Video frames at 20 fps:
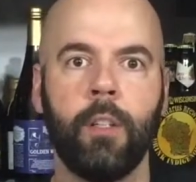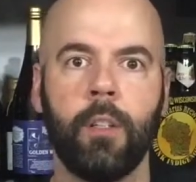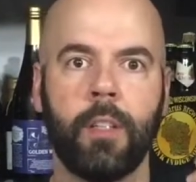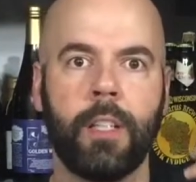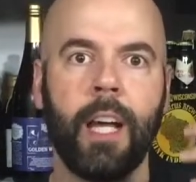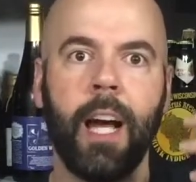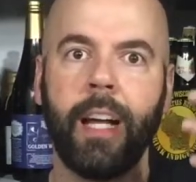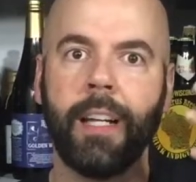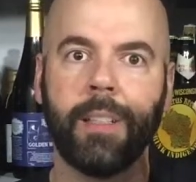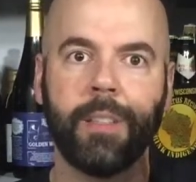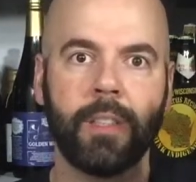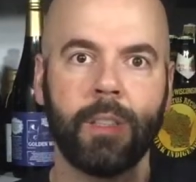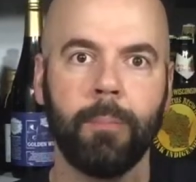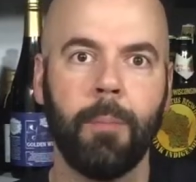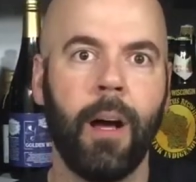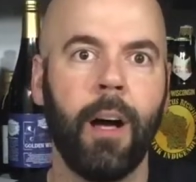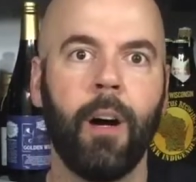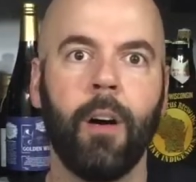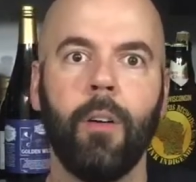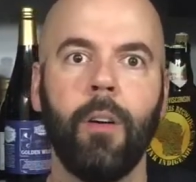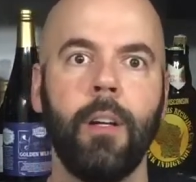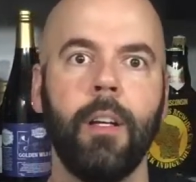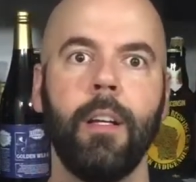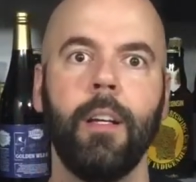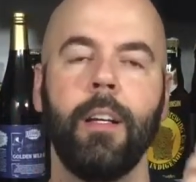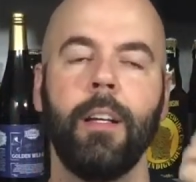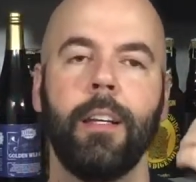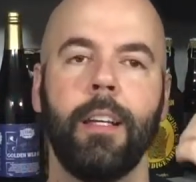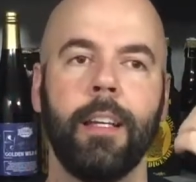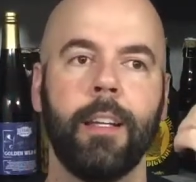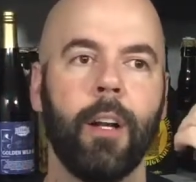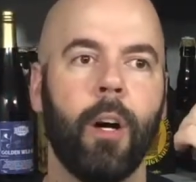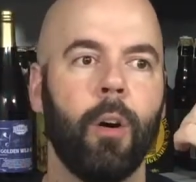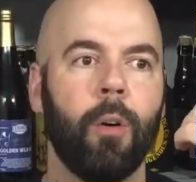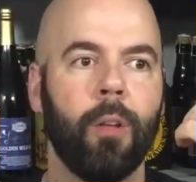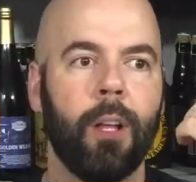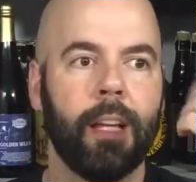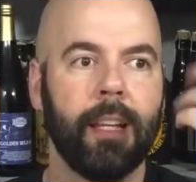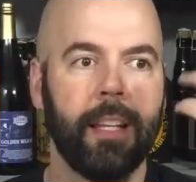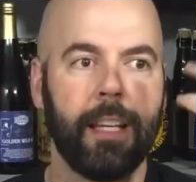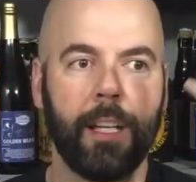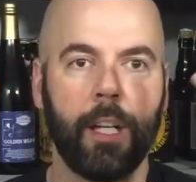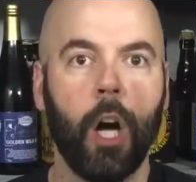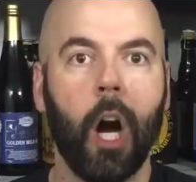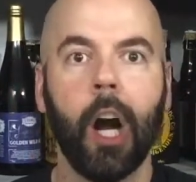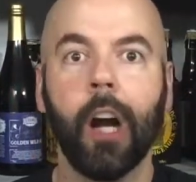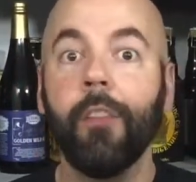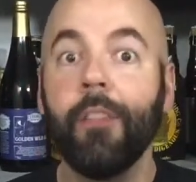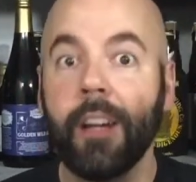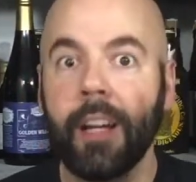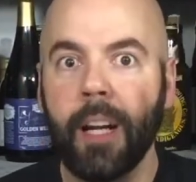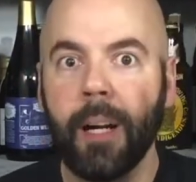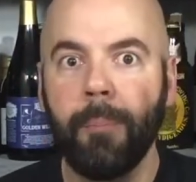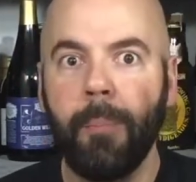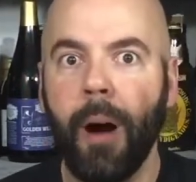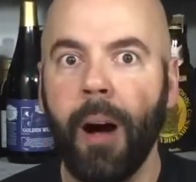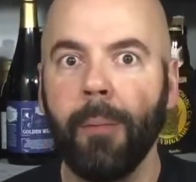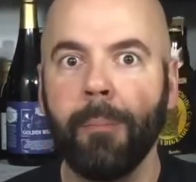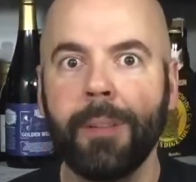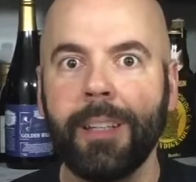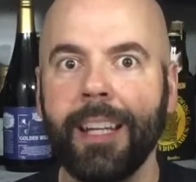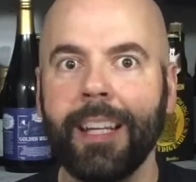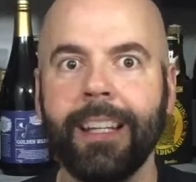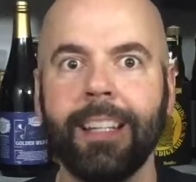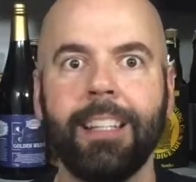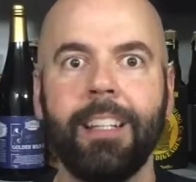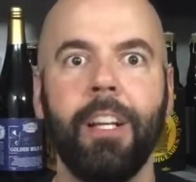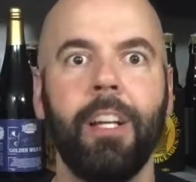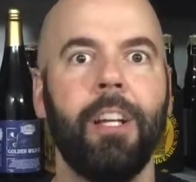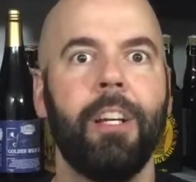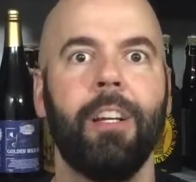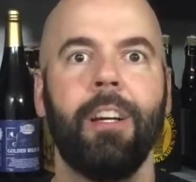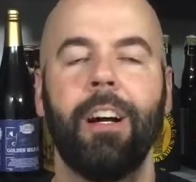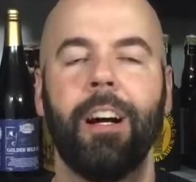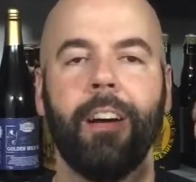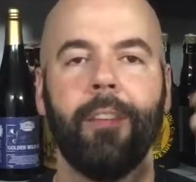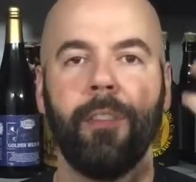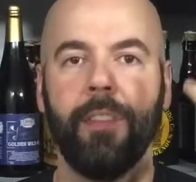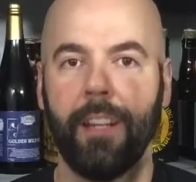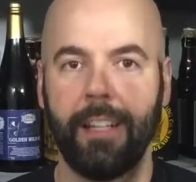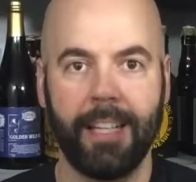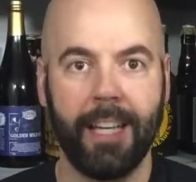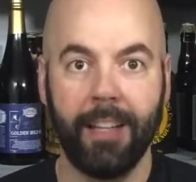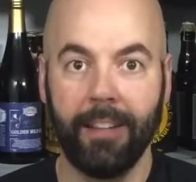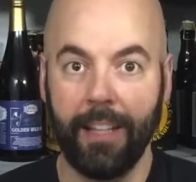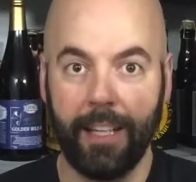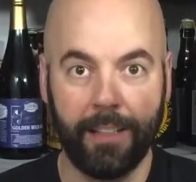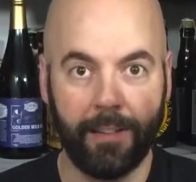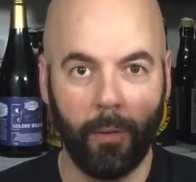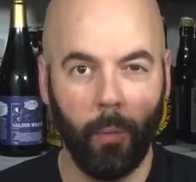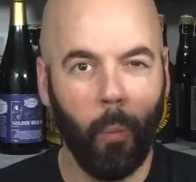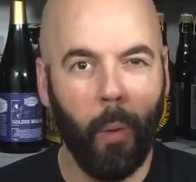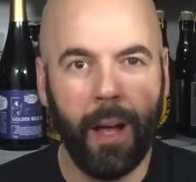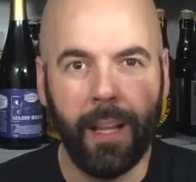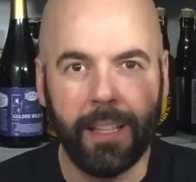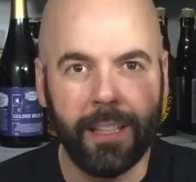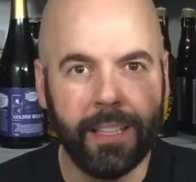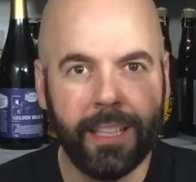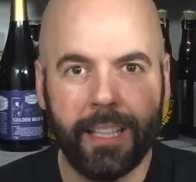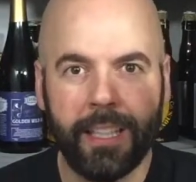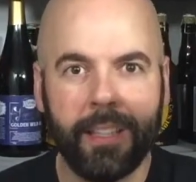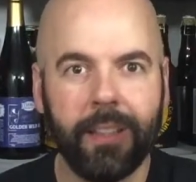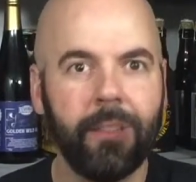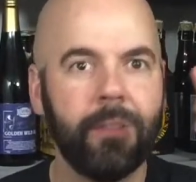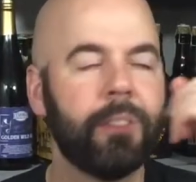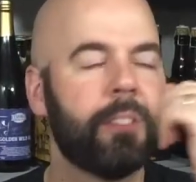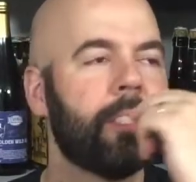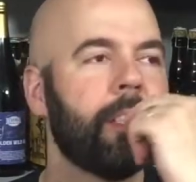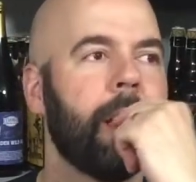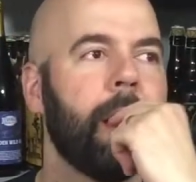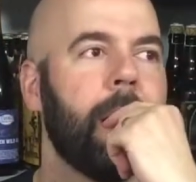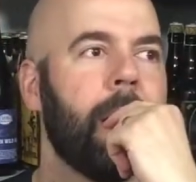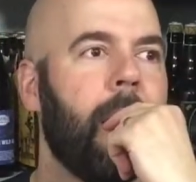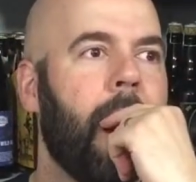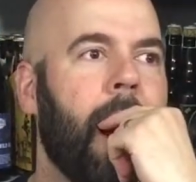You kind of smell, you know, like carving a pumpkin, again, like wet leaves,